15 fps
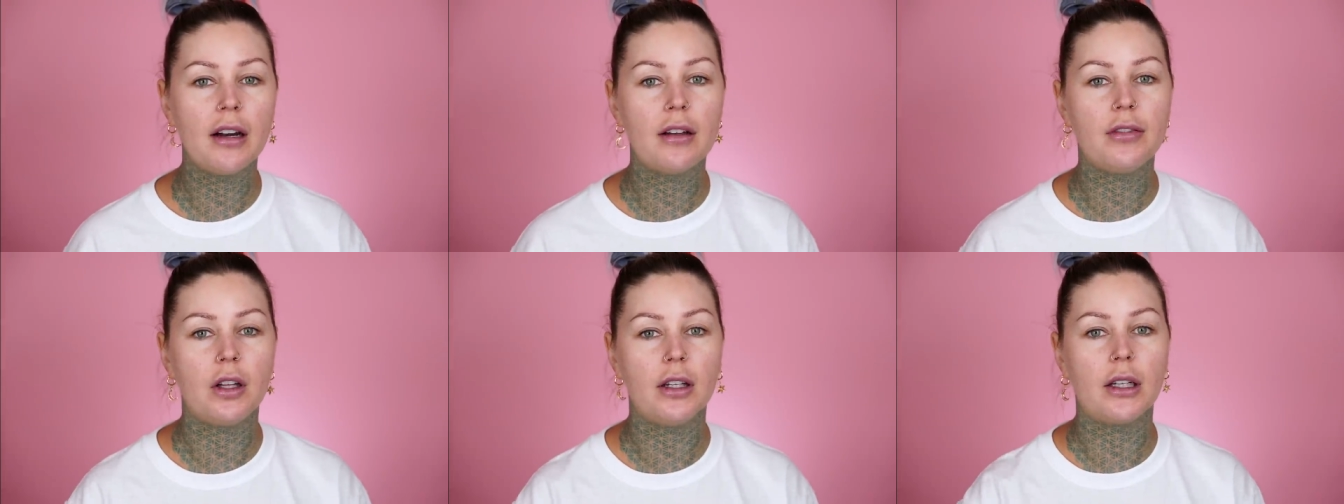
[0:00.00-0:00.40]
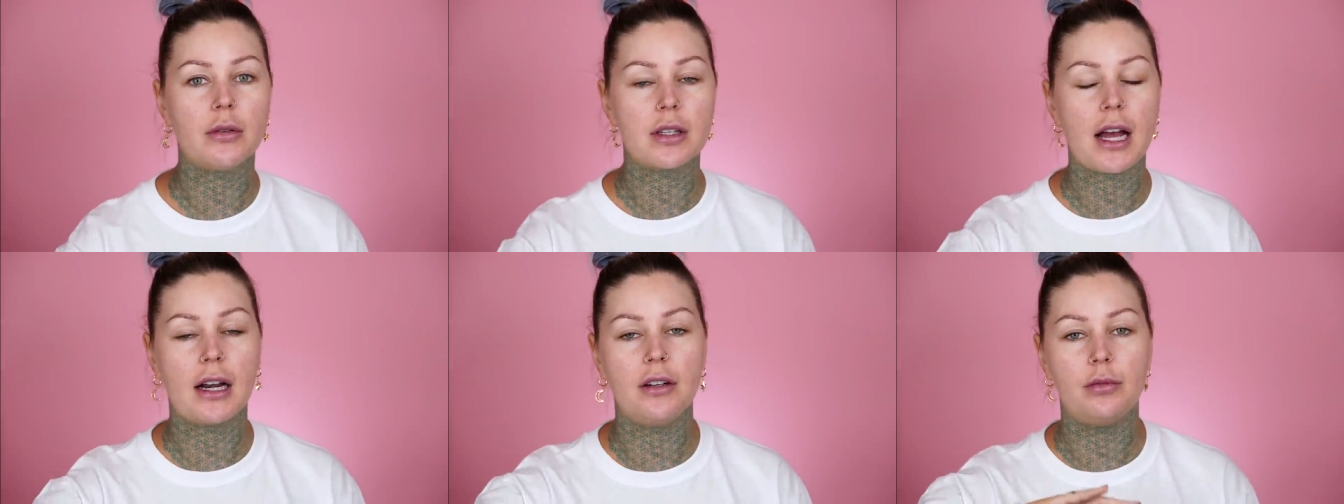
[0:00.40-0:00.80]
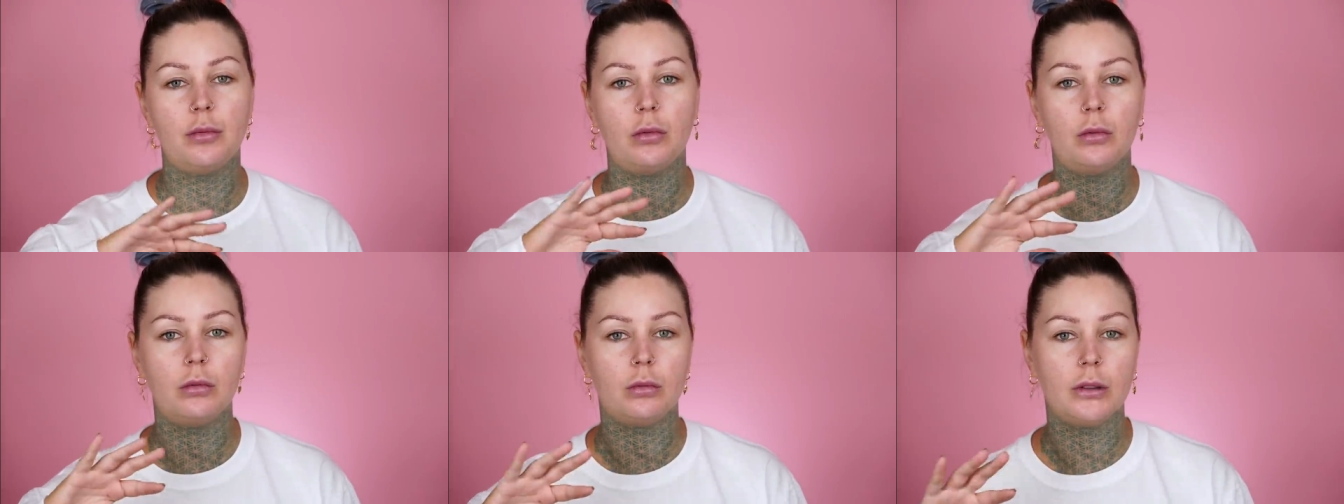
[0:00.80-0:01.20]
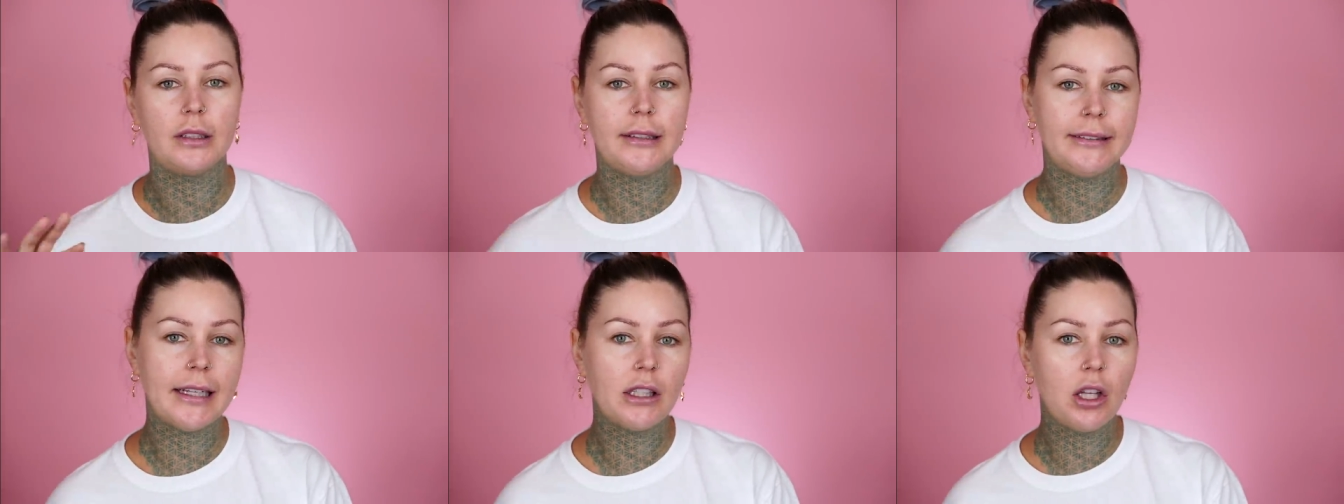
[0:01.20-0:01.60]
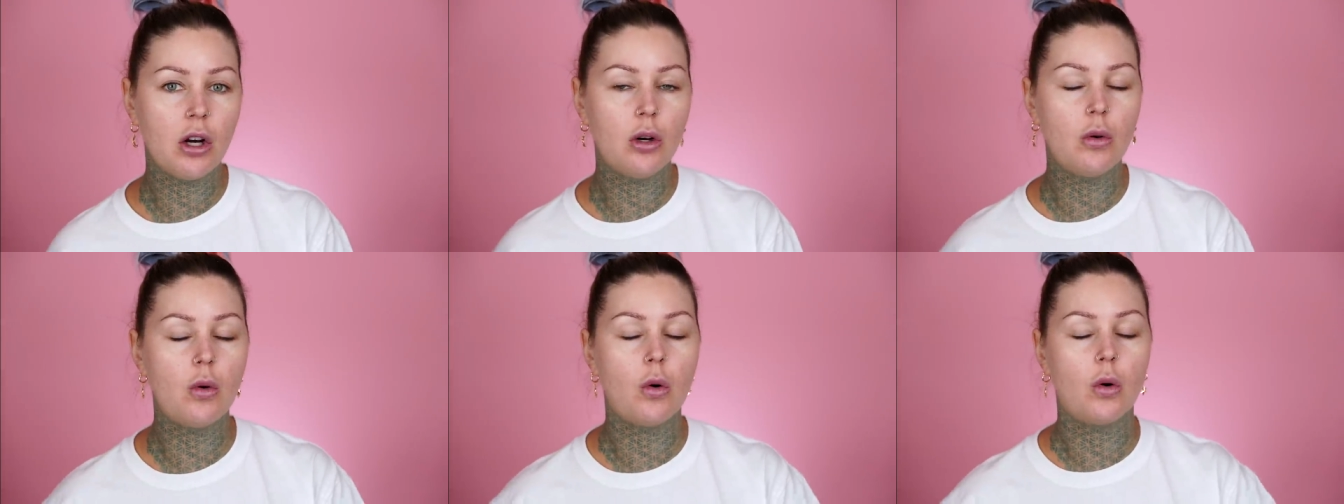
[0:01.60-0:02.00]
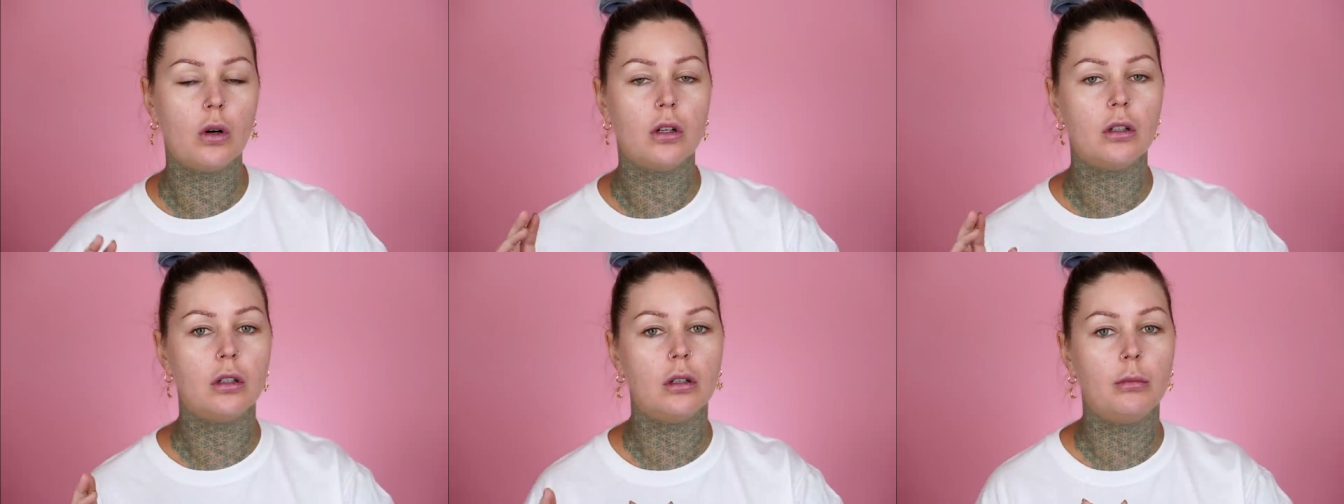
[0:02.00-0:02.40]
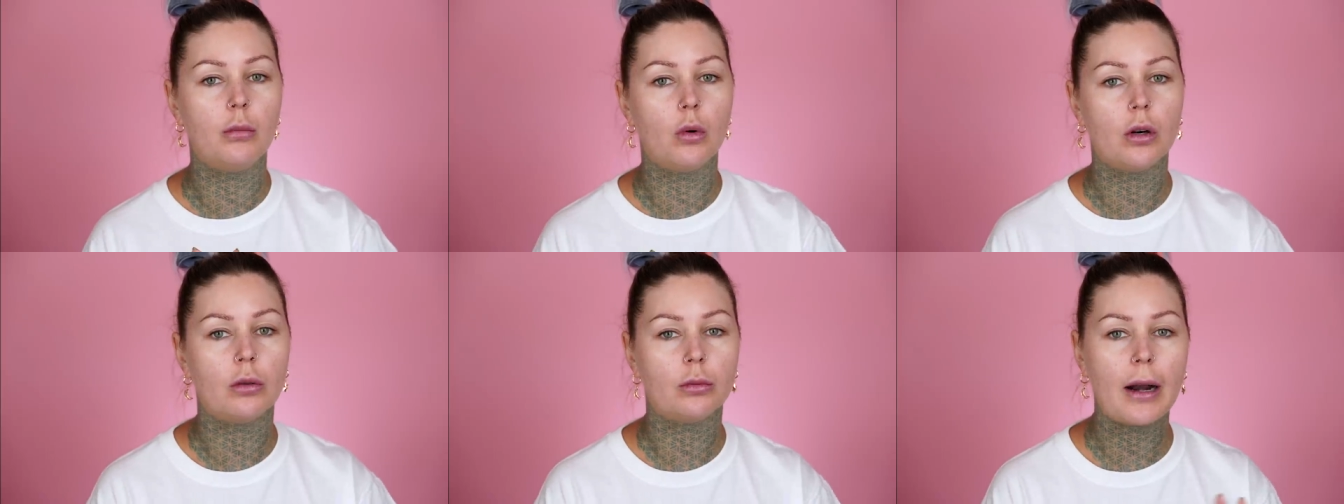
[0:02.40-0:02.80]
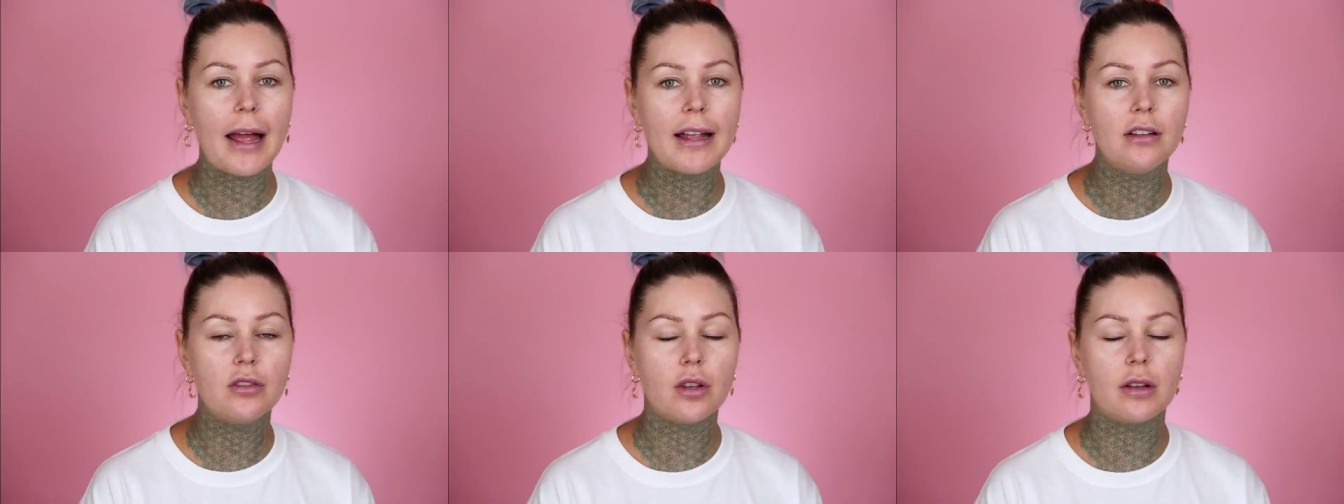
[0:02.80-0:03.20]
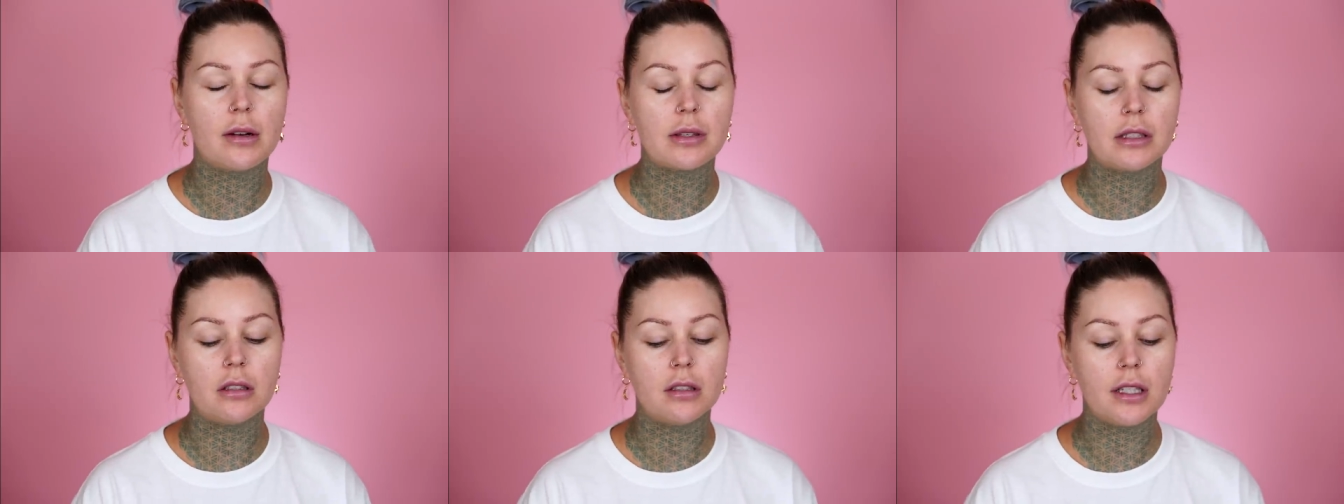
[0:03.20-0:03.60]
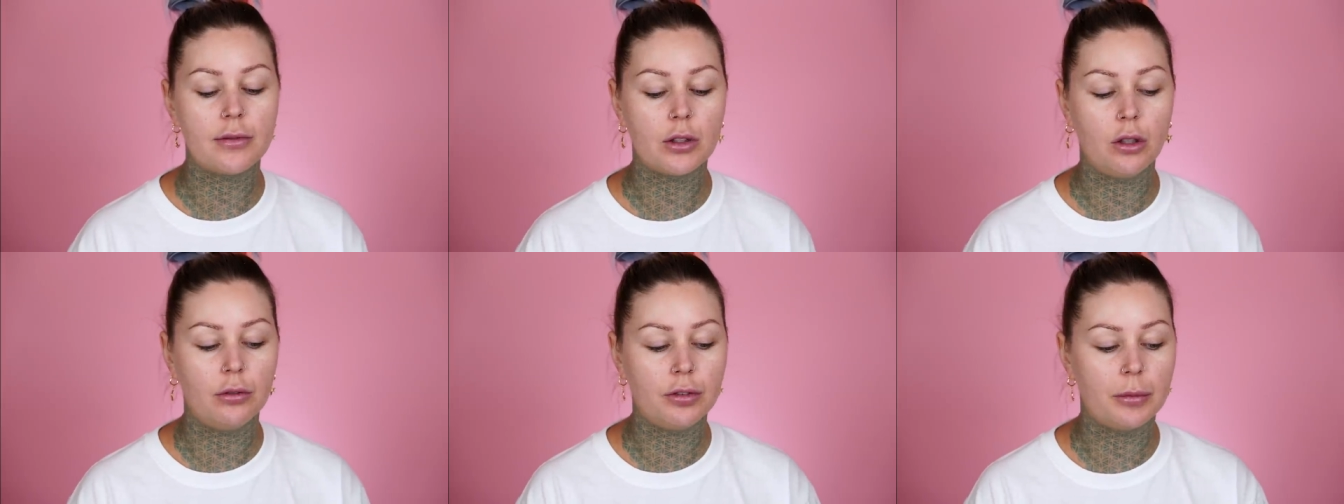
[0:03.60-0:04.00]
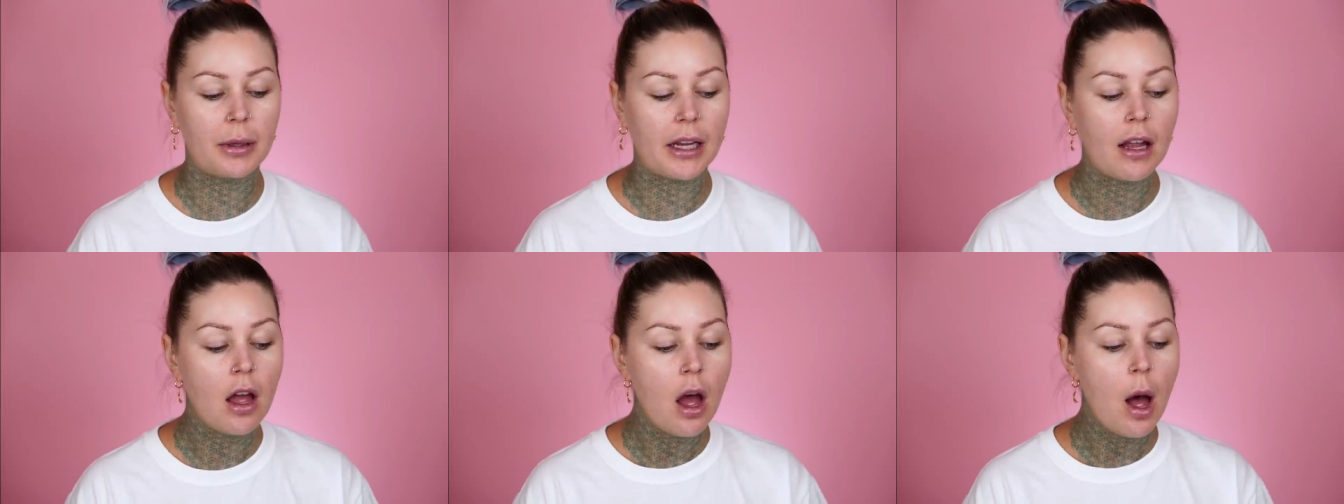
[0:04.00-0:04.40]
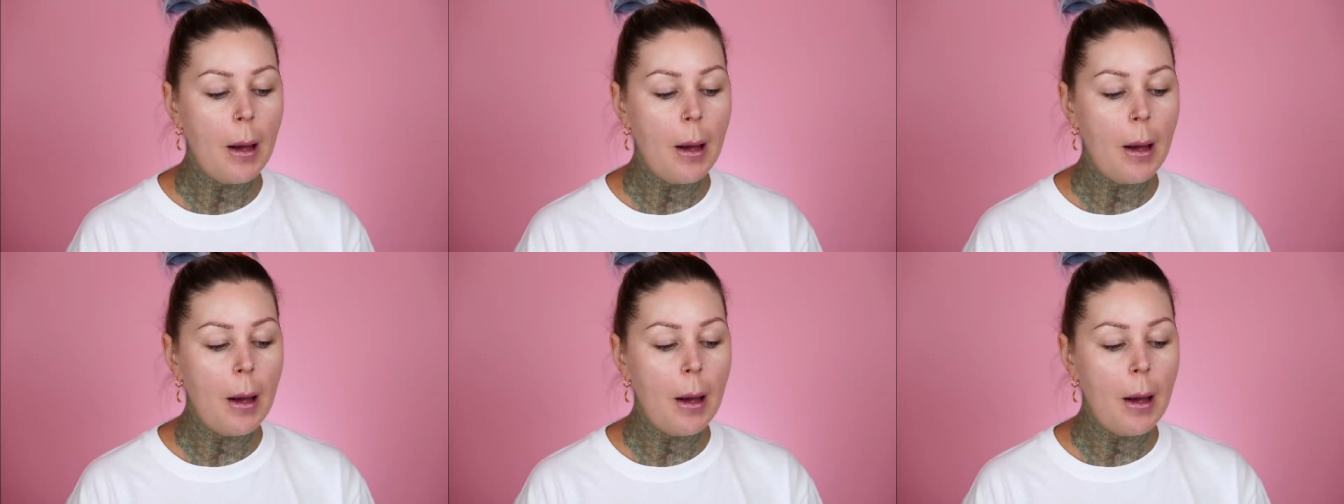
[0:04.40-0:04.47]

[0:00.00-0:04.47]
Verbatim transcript: I felt like it was kind of really yellow or more red, so that was a little difficult for me.